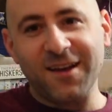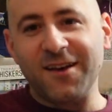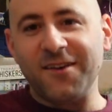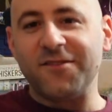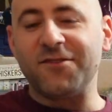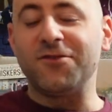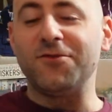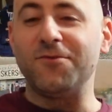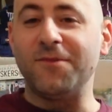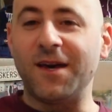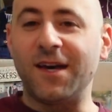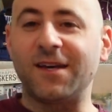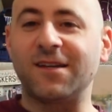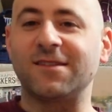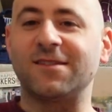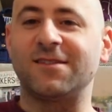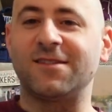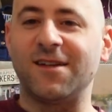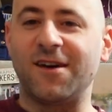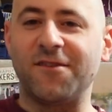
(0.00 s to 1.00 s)
If you make
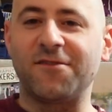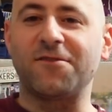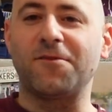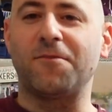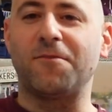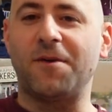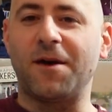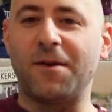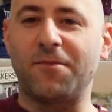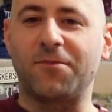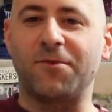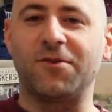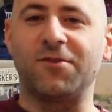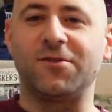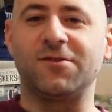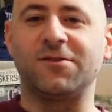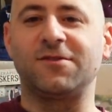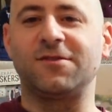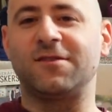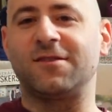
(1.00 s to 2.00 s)
stuffed
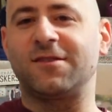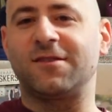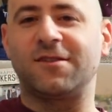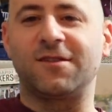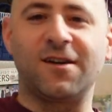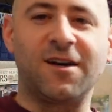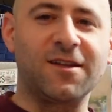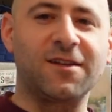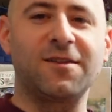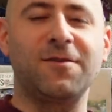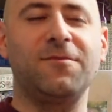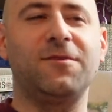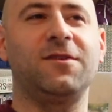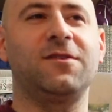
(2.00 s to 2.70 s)
peppers, cut them